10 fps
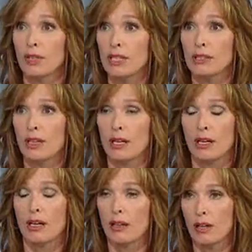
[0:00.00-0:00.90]
these
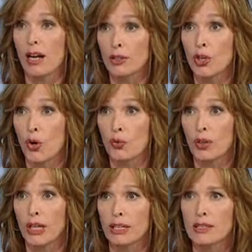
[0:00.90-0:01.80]

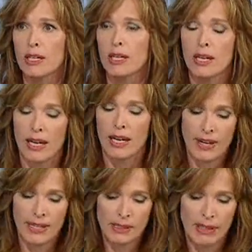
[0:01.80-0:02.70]
uncorrelated
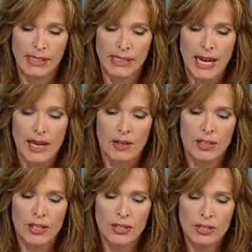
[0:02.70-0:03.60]
investments.
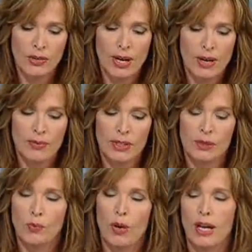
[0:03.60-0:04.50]
Can you describe for
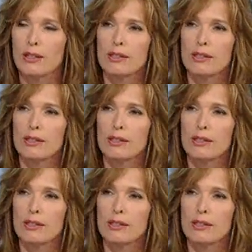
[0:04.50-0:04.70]
us